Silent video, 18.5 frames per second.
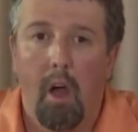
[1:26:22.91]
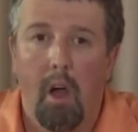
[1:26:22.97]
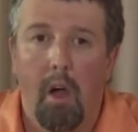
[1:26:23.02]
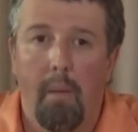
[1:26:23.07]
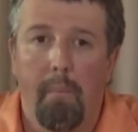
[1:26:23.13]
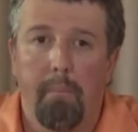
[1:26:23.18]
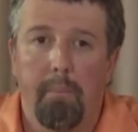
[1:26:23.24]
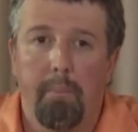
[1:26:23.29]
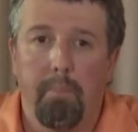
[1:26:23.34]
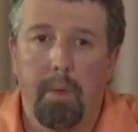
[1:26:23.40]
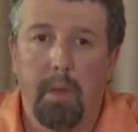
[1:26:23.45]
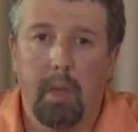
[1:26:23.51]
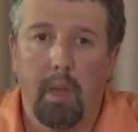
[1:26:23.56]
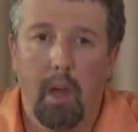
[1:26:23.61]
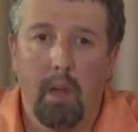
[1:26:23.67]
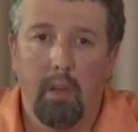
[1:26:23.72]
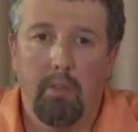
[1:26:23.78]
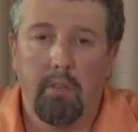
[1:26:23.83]
Um,
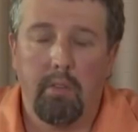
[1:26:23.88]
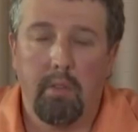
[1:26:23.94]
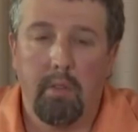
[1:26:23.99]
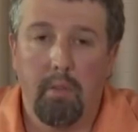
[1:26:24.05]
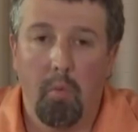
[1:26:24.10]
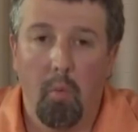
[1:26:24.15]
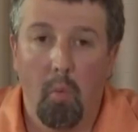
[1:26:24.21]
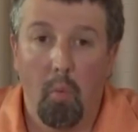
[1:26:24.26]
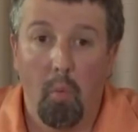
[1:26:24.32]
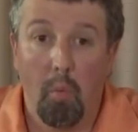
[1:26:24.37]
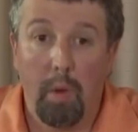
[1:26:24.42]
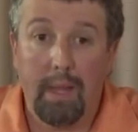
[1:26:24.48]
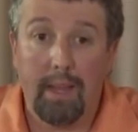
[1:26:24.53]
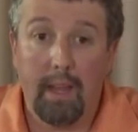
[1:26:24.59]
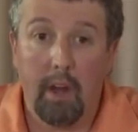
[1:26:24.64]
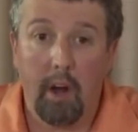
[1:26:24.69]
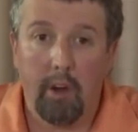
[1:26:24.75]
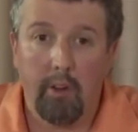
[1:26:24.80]
because
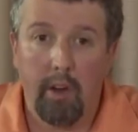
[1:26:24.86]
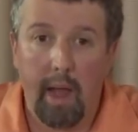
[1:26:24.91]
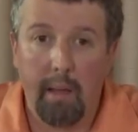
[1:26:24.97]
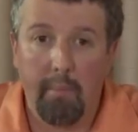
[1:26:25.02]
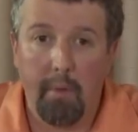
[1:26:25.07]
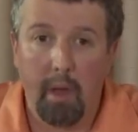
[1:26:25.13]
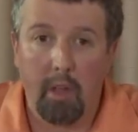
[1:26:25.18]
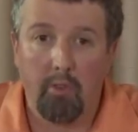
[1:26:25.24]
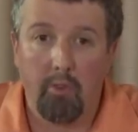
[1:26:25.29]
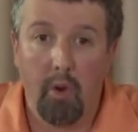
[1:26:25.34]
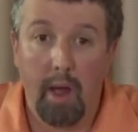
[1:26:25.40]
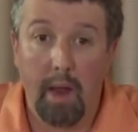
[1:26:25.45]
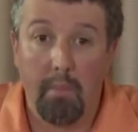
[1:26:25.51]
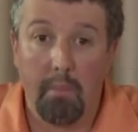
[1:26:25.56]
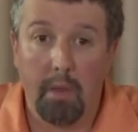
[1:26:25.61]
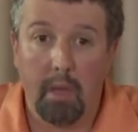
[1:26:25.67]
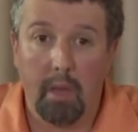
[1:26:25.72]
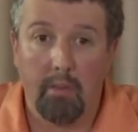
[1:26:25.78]
we did our timelines
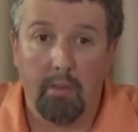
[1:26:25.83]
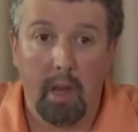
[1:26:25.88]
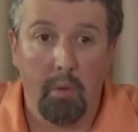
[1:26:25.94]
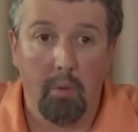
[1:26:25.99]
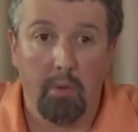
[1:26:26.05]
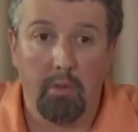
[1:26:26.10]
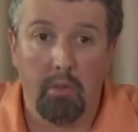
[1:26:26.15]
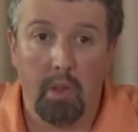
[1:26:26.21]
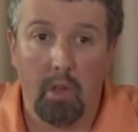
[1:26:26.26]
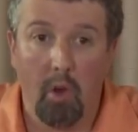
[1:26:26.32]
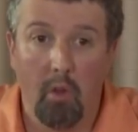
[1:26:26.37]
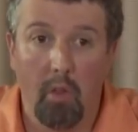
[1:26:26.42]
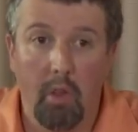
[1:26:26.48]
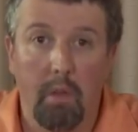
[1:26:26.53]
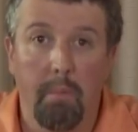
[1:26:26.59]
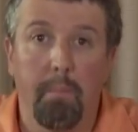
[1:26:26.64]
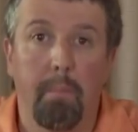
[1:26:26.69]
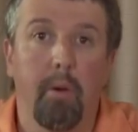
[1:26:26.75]
right, because I was the
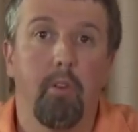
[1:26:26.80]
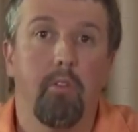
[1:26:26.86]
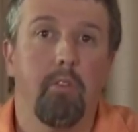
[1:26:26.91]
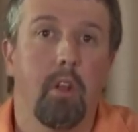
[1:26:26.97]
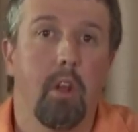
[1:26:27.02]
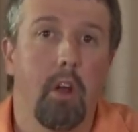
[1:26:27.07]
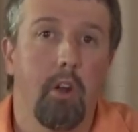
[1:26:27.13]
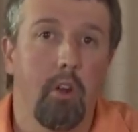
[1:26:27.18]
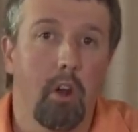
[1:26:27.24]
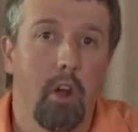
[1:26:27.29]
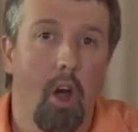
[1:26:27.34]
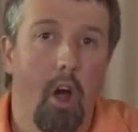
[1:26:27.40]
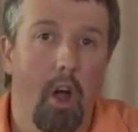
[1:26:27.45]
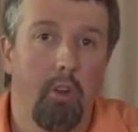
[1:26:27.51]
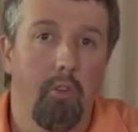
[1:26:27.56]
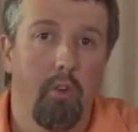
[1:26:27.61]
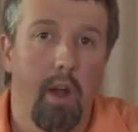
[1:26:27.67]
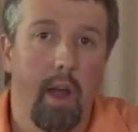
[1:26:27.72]
only person under
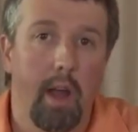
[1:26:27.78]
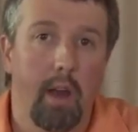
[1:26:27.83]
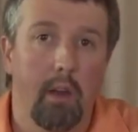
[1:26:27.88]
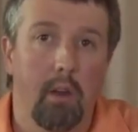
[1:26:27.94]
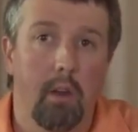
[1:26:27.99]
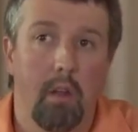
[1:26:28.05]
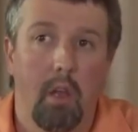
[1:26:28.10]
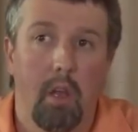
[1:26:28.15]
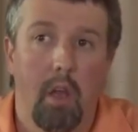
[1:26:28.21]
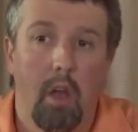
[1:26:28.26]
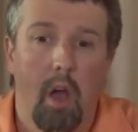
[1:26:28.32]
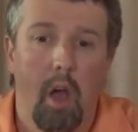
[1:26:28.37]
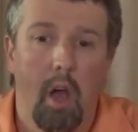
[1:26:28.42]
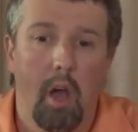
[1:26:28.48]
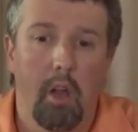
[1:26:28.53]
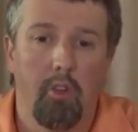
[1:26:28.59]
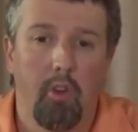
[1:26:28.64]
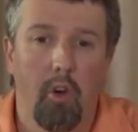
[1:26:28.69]
contract
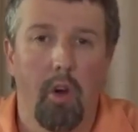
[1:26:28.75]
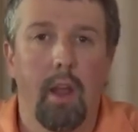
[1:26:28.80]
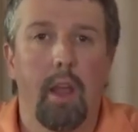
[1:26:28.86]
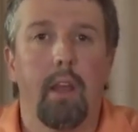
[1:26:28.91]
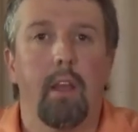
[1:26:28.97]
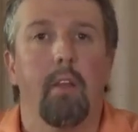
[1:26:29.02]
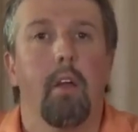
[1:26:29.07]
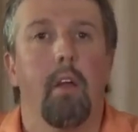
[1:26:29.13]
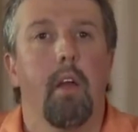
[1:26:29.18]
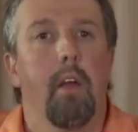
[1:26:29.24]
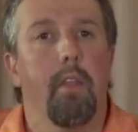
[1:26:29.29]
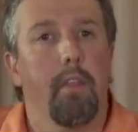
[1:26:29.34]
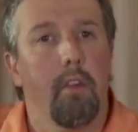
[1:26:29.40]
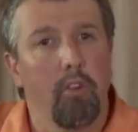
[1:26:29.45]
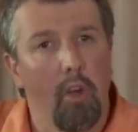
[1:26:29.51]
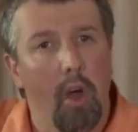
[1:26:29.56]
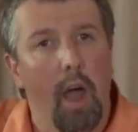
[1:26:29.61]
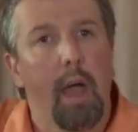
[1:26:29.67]
uh, during
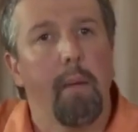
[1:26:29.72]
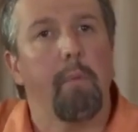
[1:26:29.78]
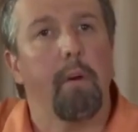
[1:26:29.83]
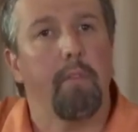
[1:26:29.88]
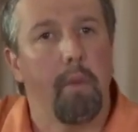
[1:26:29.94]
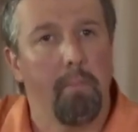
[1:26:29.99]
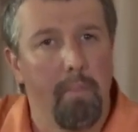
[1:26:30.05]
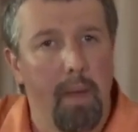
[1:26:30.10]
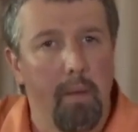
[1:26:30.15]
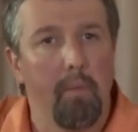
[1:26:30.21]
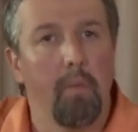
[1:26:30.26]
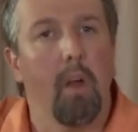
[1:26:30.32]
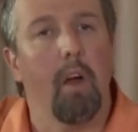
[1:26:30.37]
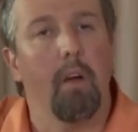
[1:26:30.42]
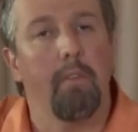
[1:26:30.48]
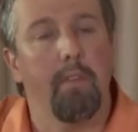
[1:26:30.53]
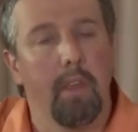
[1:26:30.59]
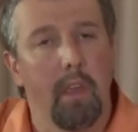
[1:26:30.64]
the time of the,
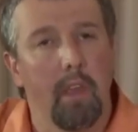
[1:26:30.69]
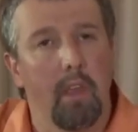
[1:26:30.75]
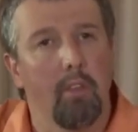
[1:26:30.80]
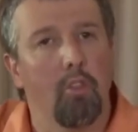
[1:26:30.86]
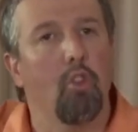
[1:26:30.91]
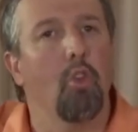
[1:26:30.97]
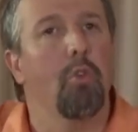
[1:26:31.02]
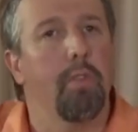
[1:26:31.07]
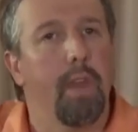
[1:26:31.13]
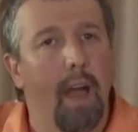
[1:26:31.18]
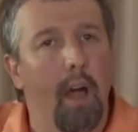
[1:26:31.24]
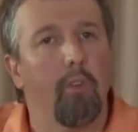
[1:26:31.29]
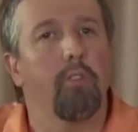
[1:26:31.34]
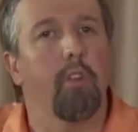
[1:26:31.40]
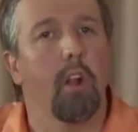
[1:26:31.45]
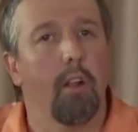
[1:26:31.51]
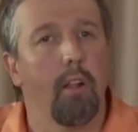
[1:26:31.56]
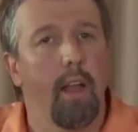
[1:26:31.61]
of the
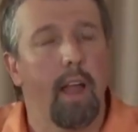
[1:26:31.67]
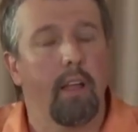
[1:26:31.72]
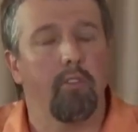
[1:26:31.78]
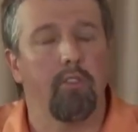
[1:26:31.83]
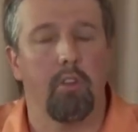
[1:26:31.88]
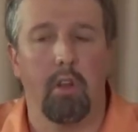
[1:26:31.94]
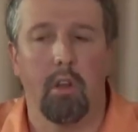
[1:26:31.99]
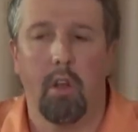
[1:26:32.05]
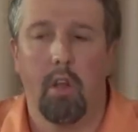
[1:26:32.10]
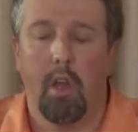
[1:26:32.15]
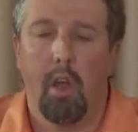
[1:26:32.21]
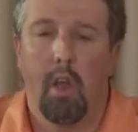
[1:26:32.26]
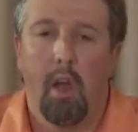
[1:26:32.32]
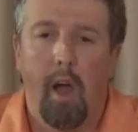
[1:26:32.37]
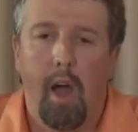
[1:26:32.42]
2000 election,